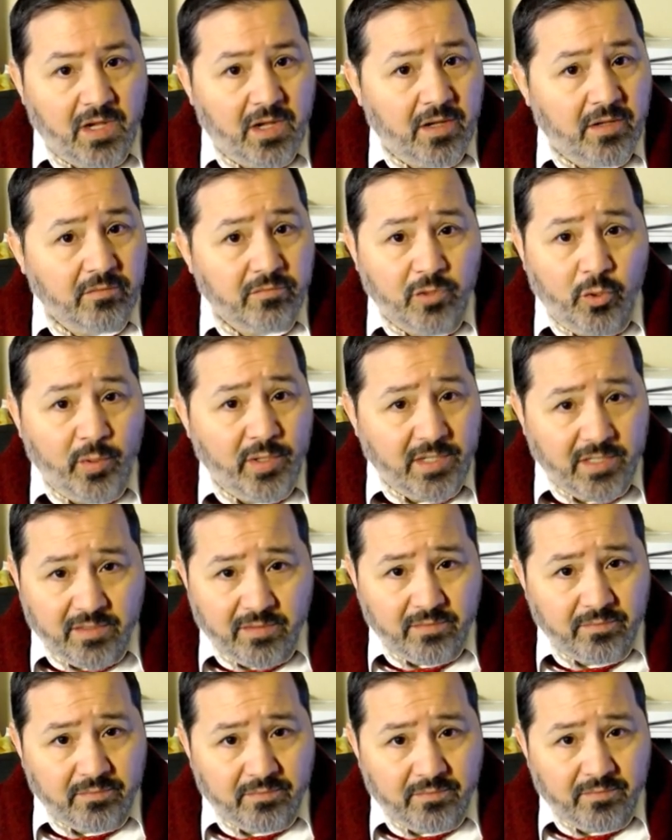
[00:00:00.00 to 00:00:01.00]
No, he
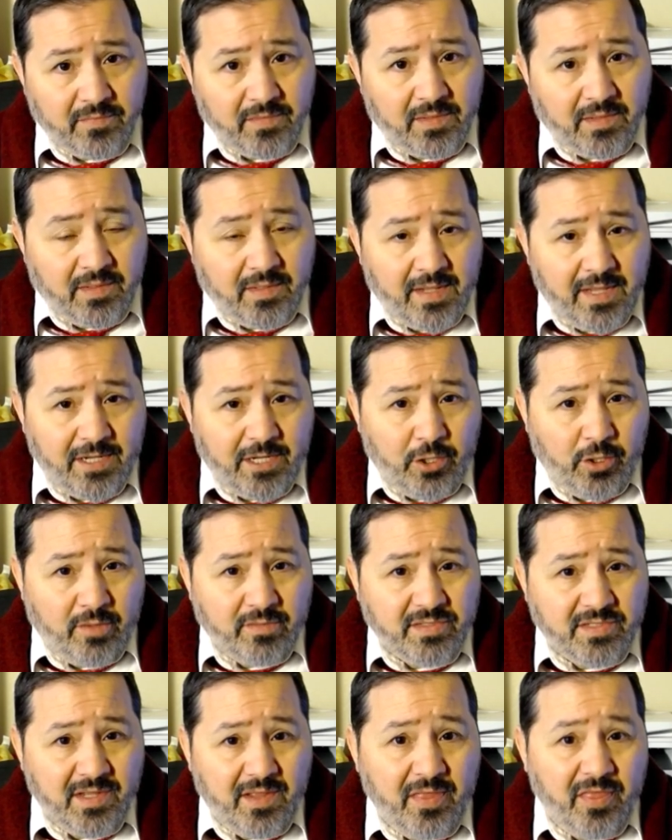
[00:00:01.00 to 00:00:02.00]
didn't. Hank Hanegraaff
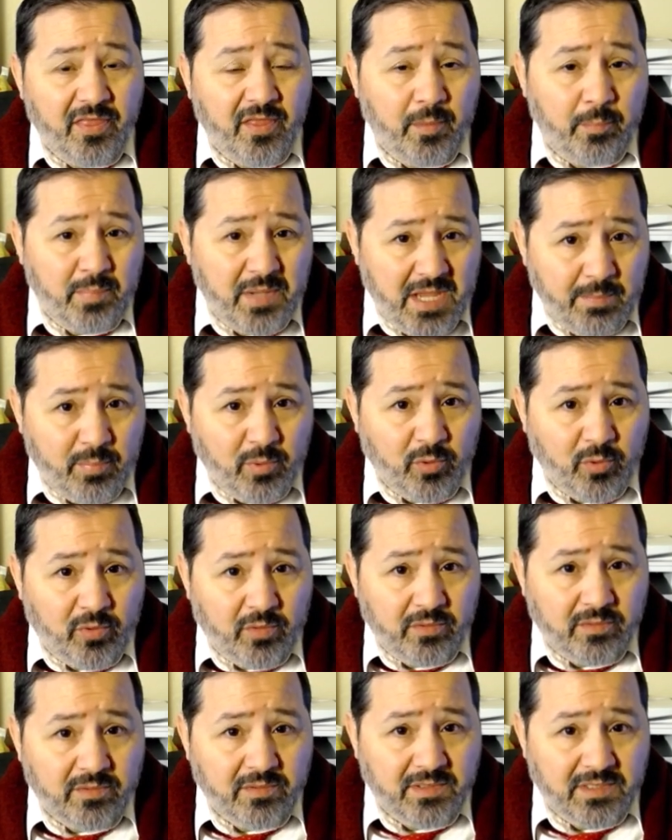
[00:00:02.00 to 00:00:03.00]
said the people
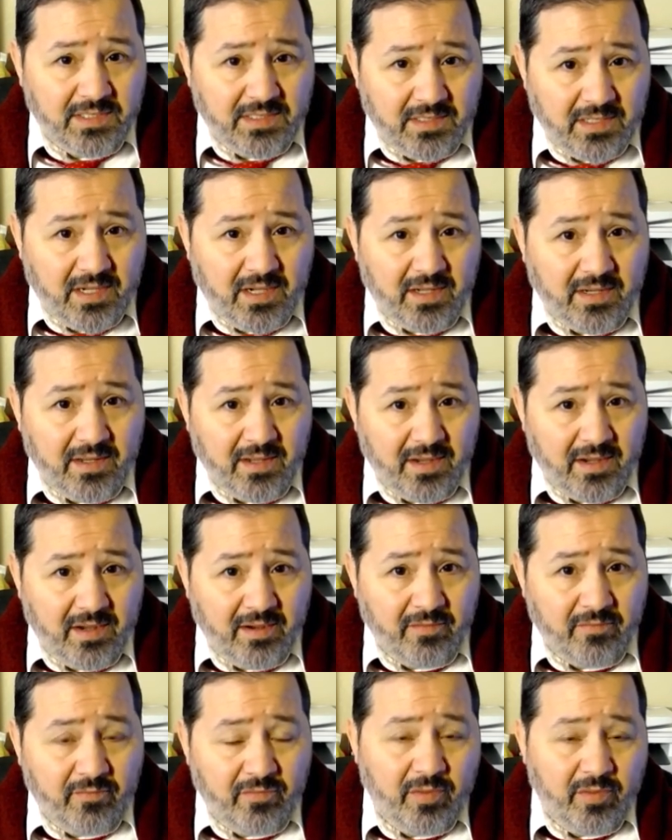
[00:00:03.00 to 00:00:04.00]
did not
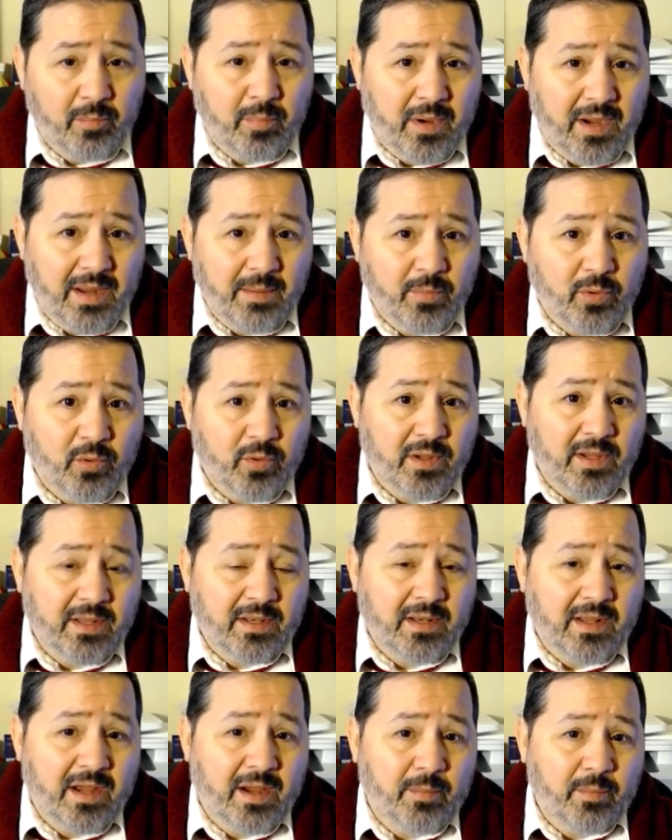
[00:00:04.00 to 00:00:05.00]
have the Bible.
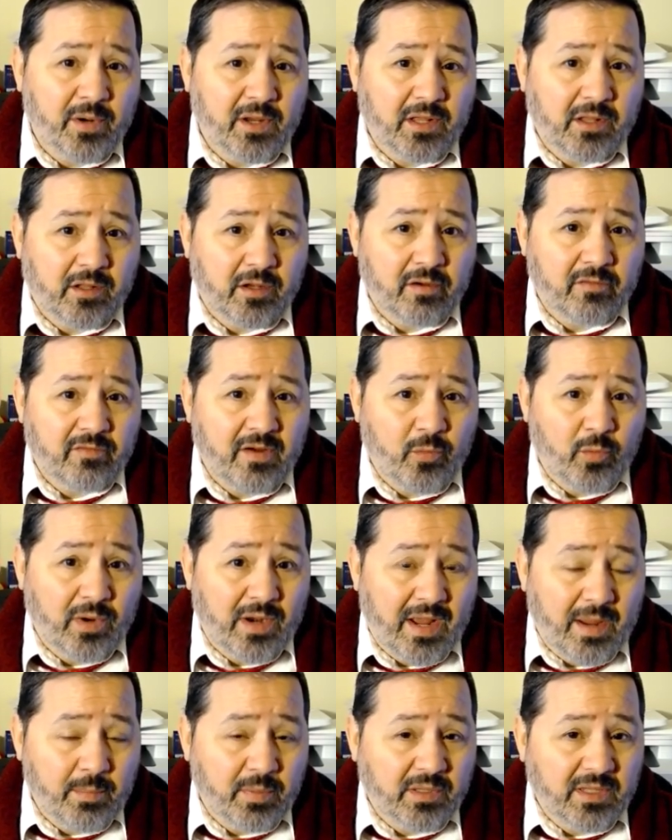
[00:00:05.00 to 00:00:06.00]
And I'm going to clarify what
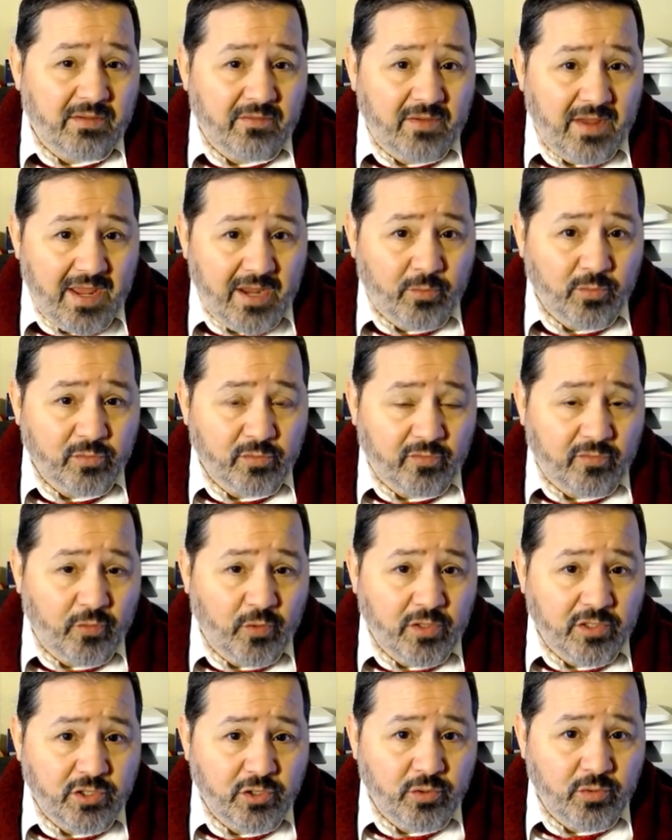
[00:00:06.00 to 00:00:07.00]
I believe Hank was
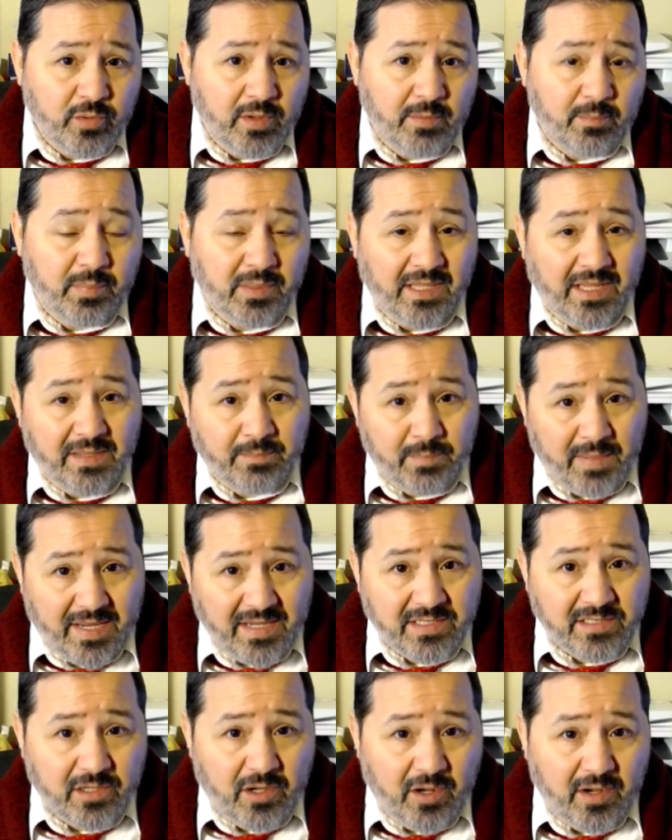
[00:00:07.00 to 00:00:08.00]
referring to, and
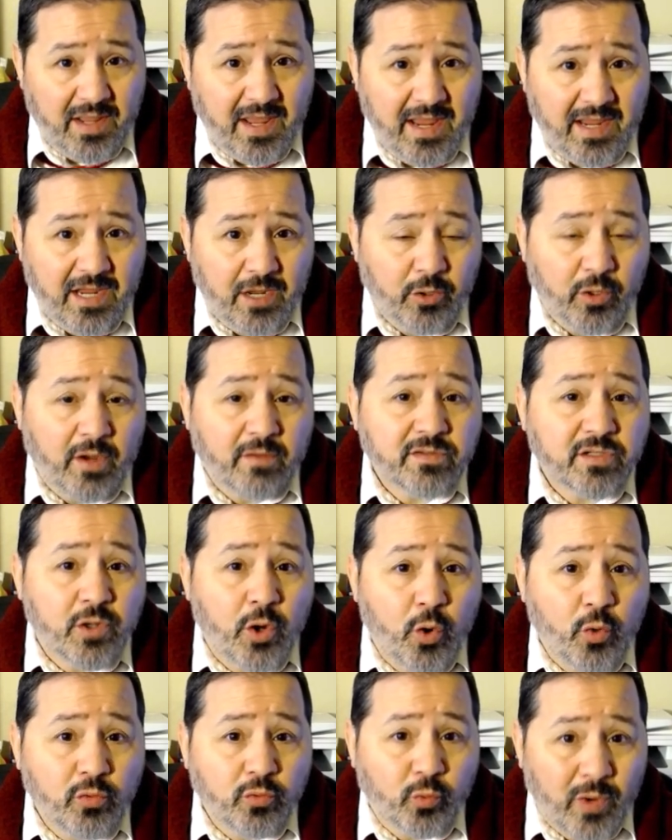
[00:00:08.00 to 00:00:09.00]
based on Hank Hanegraaff's
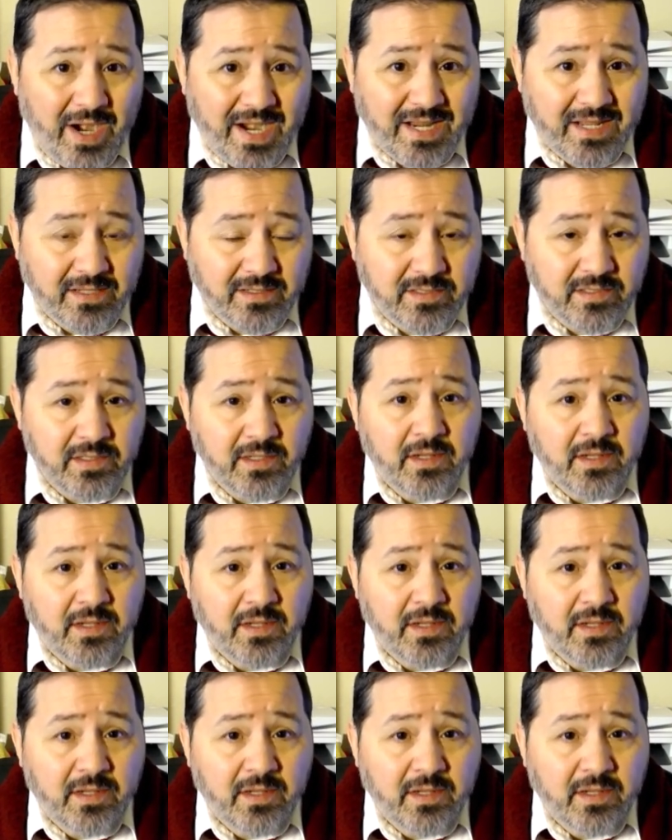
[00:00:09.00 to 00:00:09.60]
own writings.